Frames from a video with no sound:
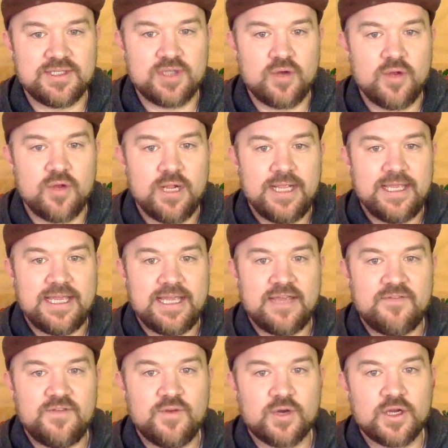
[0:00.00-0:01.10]
So
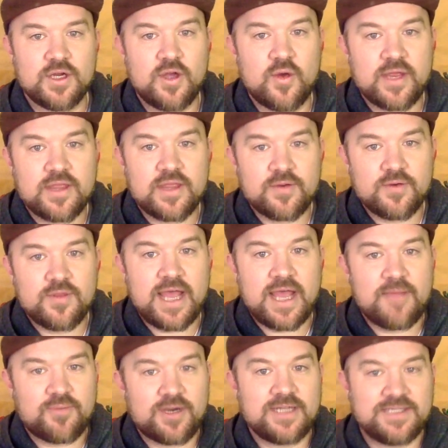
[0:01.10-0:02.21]
if you are going through
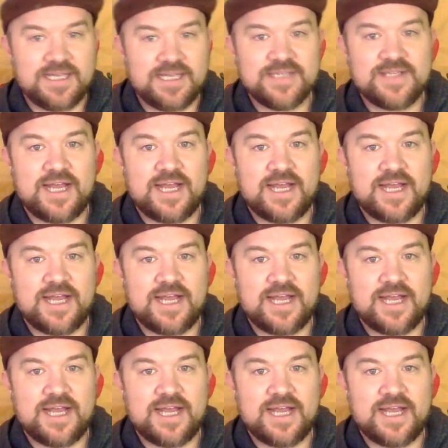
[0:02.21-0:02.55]
that process,